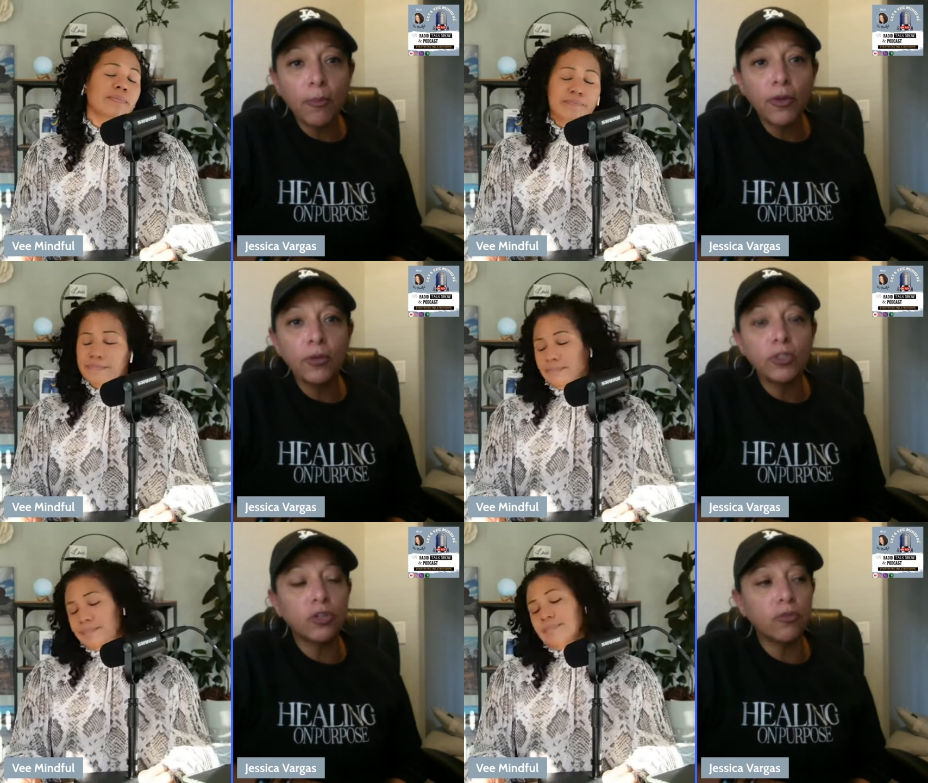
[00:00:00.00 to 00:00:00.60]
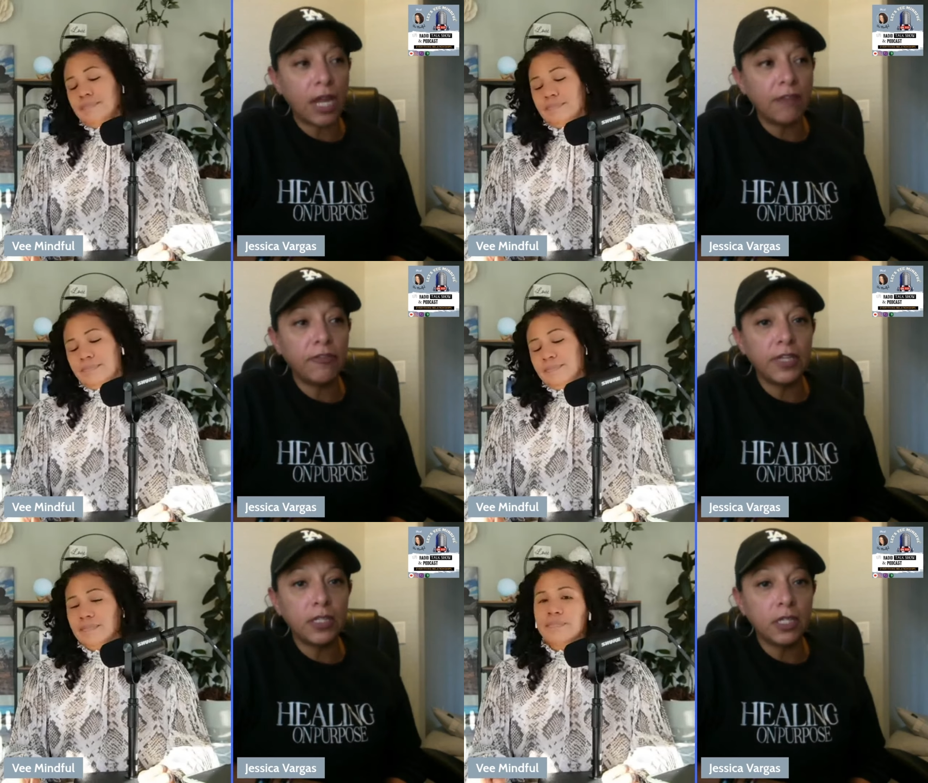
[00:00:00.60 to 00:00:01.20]
Speaker 1: it was the right
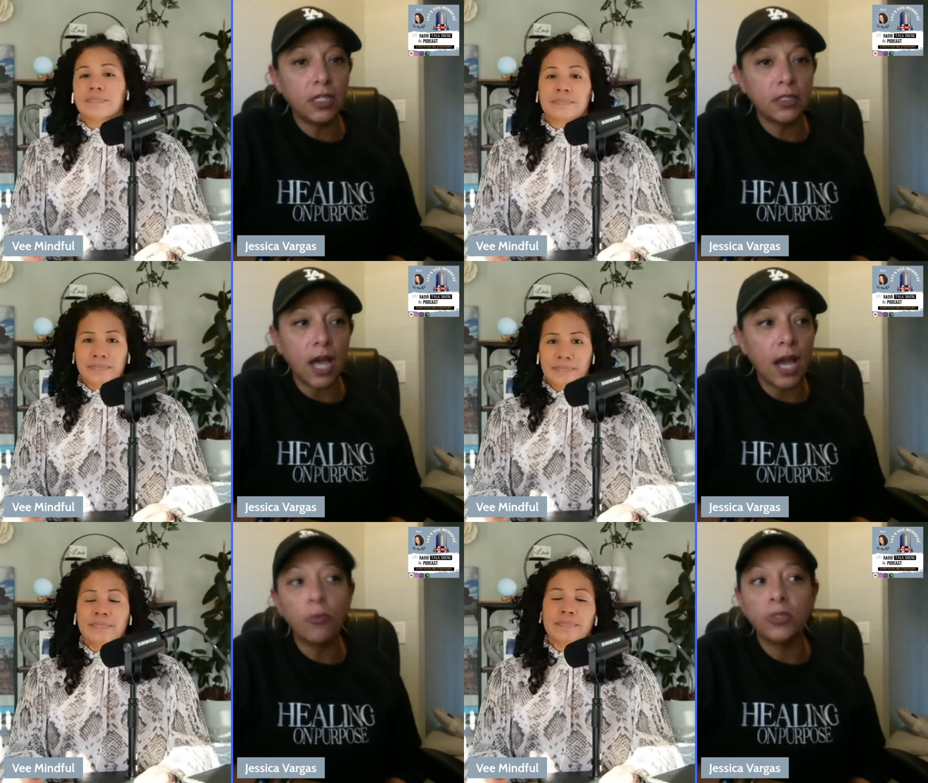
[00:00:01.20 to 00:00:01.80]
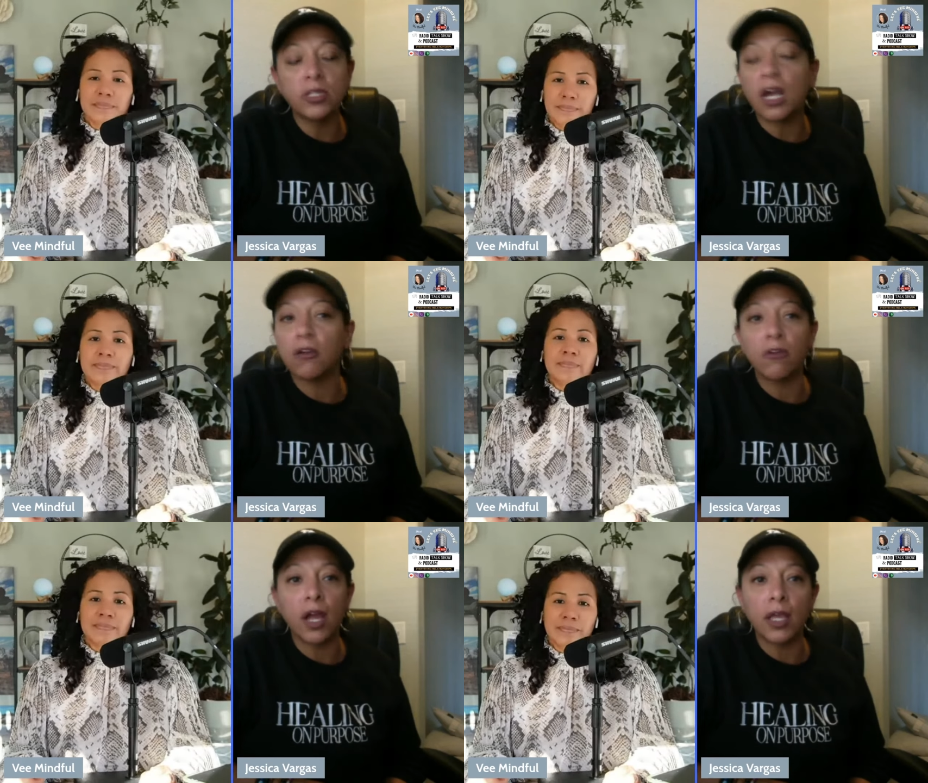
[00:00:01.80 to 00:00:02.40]
feeling because I was not
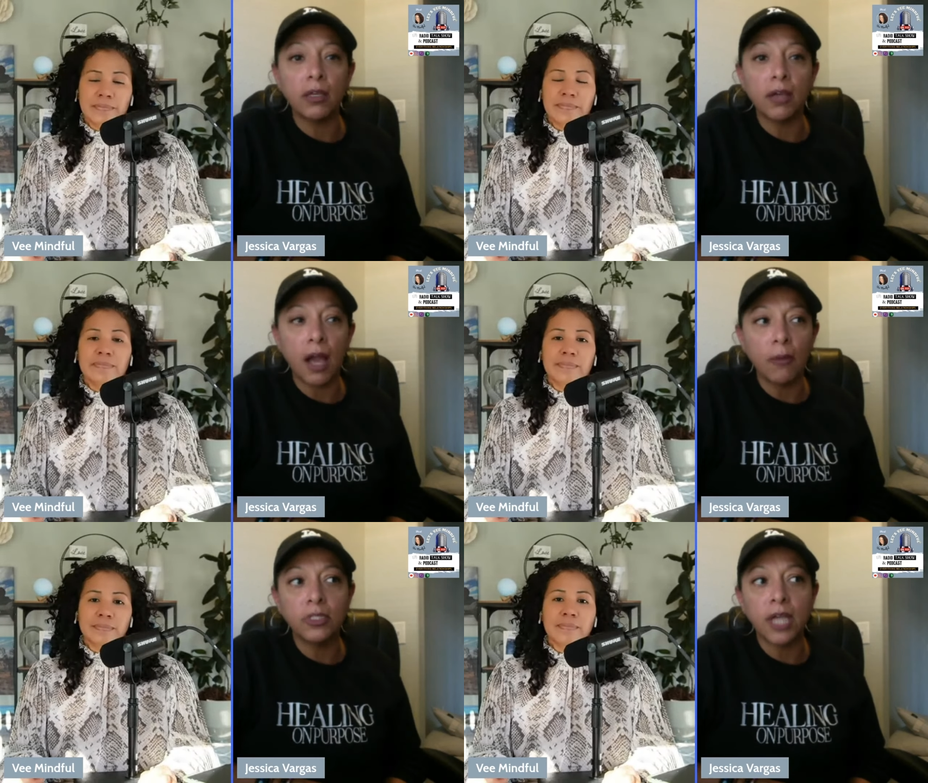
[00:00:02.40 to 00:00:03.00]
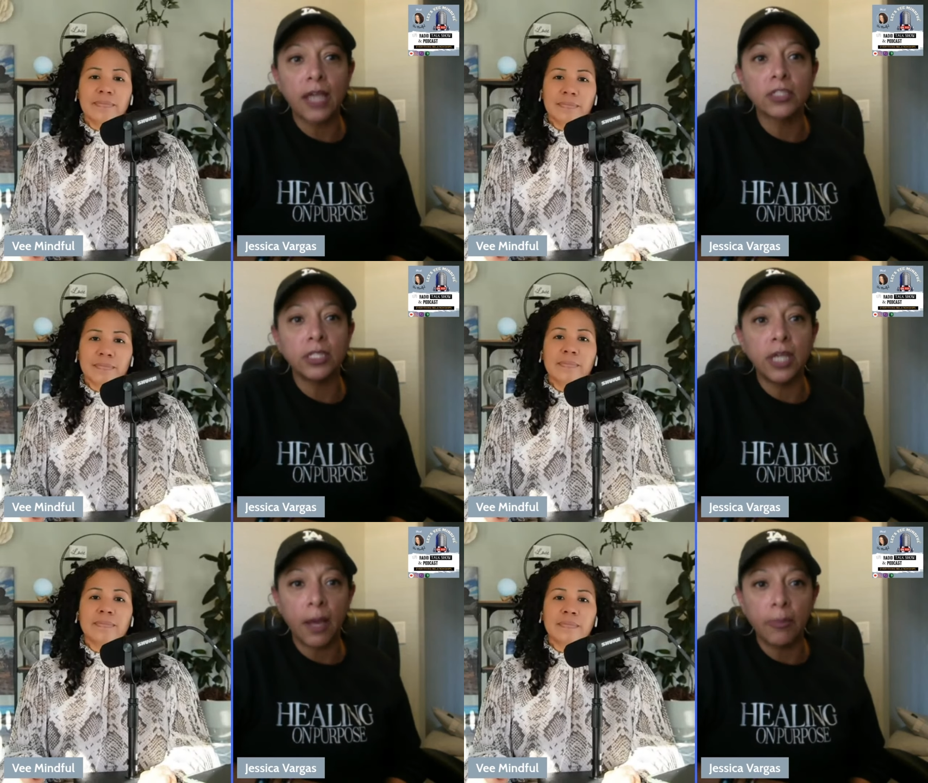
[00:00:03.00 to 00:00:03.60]
crying. I was
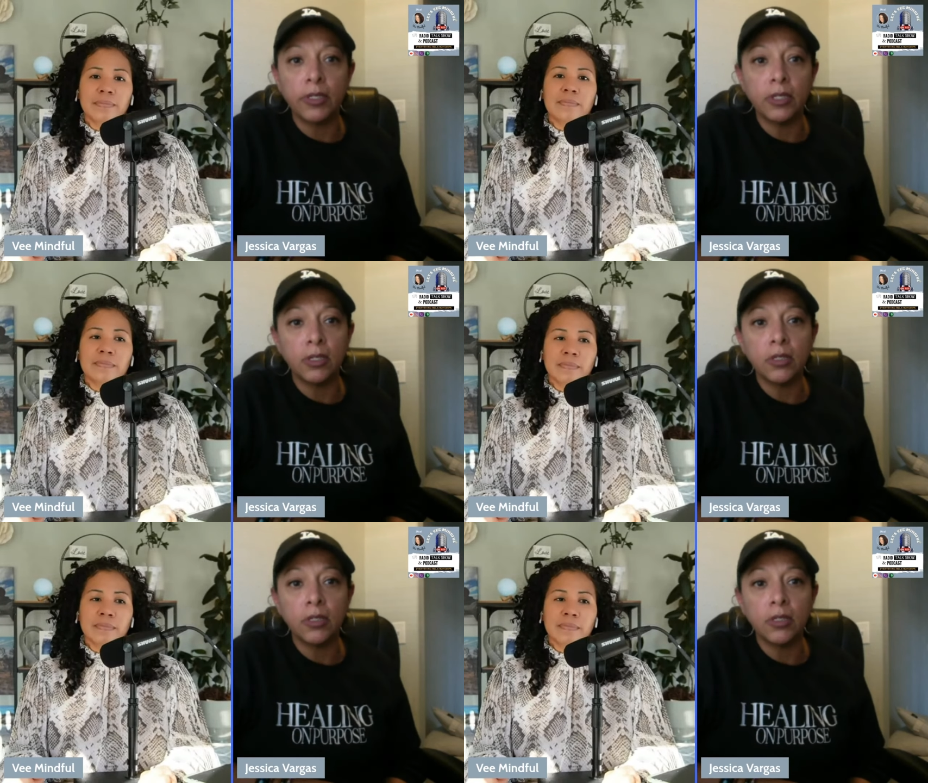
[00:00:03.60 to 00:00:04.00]
actually happy.